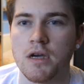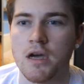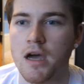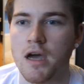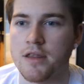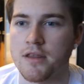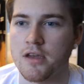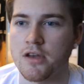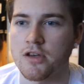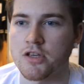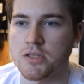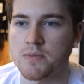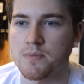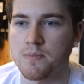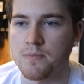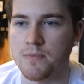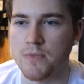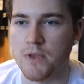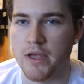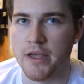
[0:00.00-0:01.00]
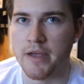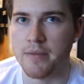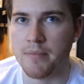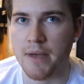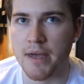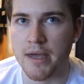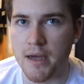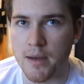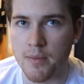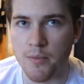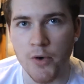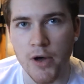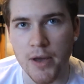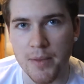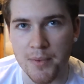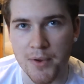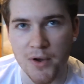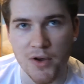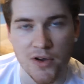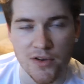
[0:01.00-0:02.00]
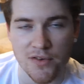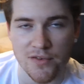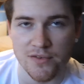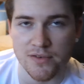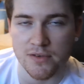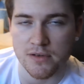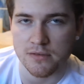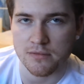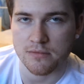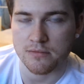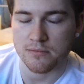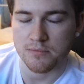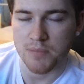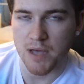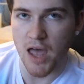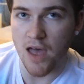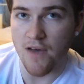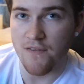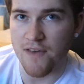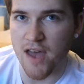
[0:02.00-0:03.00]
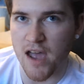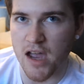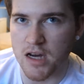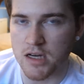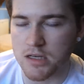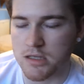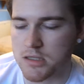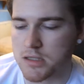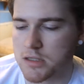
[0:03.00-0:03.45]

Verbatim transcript: And then you just like makeup, wipe it off, and perfect.